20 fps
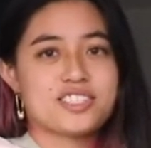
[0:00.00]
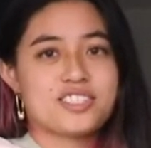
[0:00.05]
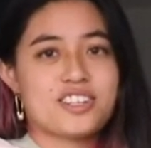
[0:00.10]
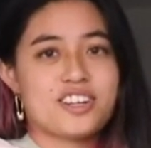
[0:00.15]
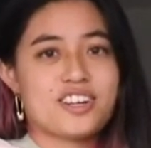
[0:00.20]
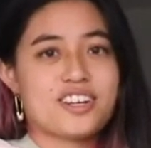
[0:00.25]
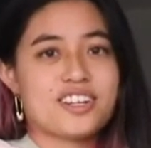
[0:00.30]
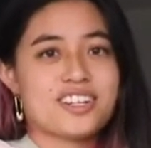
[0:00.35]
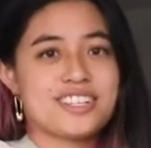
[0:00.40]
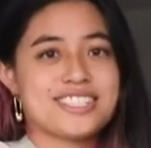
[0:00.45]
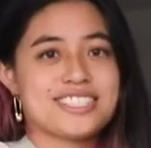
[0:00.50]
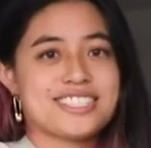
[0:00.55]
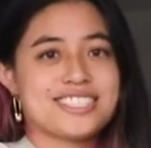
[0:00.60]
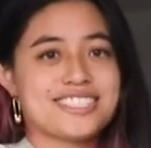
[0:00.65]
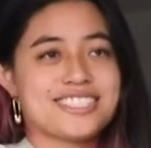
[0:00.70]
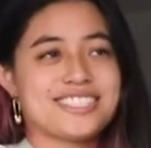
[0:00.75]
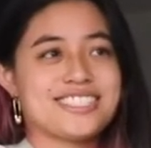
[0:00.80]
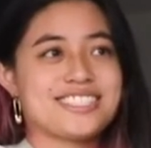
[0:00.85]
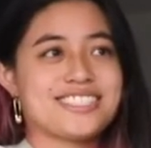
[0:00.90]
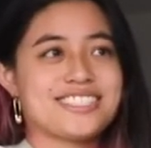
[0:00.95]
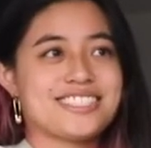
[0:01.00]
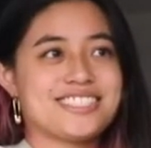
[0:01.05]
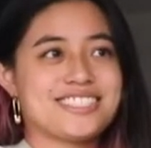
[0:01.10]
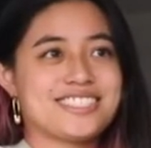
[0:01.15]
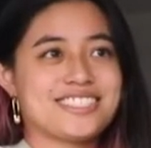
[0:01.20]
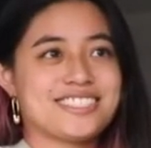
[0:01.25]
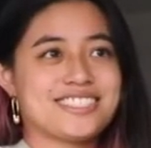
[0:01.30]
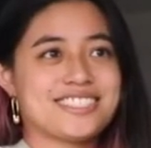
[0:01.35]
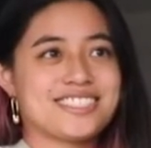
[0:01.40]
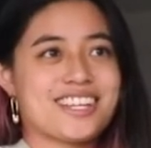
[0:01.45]
So
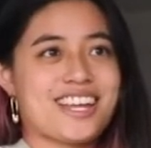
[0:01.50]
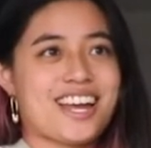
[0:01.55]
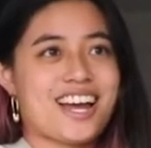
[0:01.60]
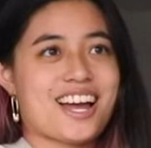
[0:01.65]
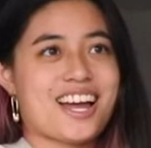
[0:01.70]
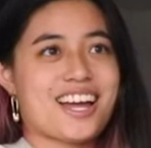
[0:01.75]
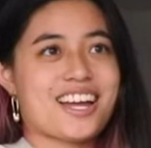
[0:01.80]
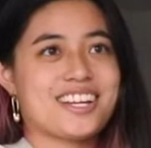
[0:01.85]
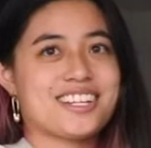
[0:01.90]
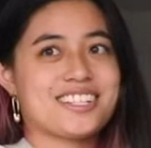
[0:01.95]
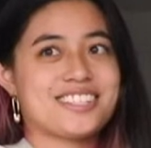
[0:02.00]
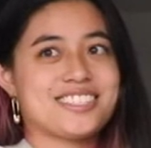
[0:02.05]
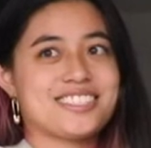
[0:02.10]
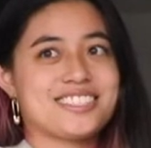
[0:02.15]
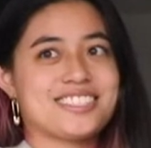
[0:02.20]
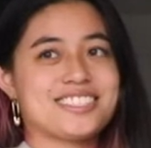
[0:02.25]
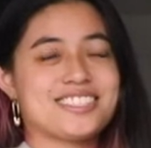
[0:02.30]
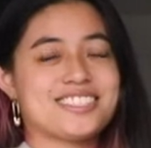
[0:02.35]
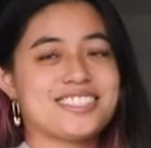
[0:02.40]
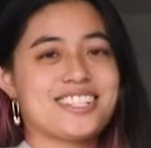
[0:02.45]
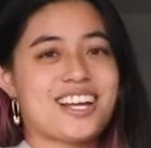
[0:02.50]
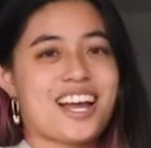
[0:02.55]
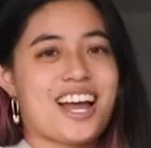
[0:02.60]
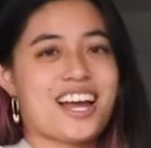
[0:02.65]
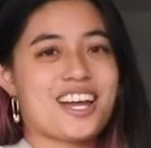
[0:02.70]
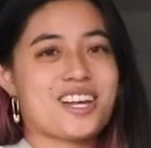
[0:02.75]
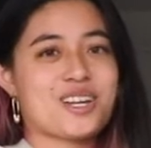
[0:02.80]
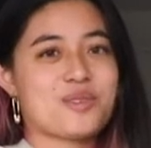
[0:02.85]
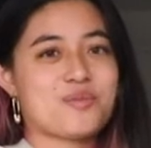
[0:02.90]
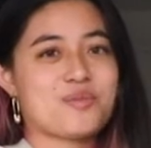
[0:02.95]
yeah,
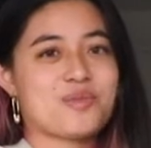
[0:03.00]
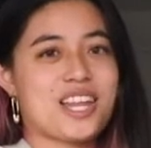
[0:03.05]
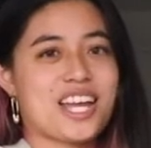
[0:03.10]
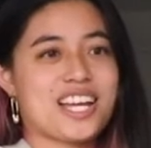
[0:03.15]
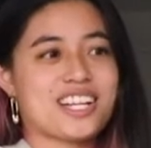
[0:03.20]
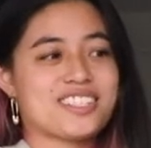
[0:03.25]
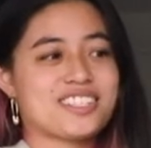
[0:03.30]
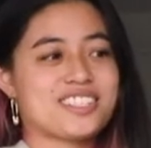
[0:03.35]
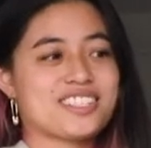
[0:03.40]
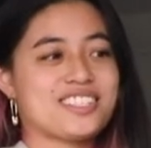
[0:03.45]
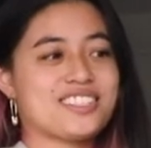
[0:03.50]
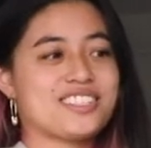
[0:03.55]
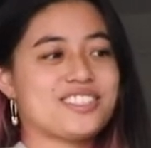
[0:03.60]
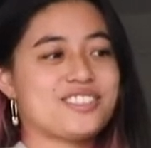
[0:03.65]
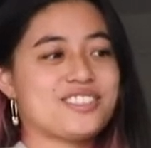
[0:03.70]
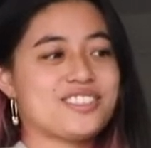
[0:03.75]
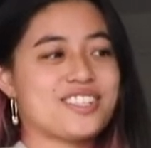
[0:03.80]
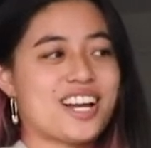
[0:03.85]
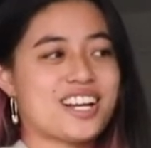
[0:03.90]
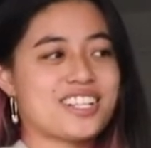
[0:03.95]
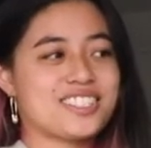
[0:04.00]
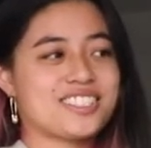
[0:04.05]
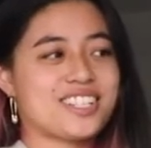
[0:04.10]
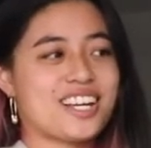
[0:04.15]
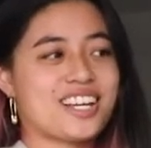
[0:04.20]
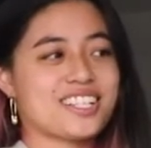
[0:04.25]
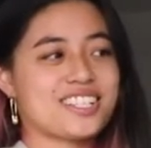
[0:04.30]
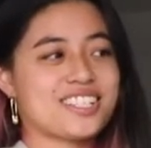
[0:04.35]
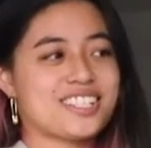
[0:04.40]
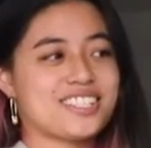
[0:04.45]
I hope that you guys
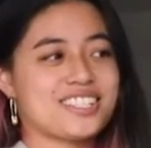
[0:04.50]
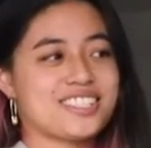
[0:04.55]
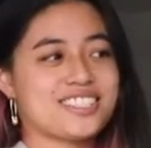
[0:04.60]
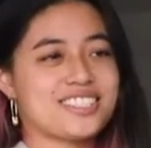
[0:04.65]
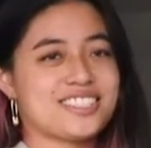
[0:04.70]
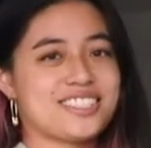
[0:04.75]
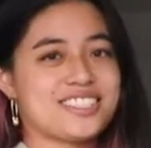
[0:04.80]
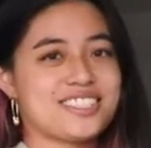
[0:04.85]
like it.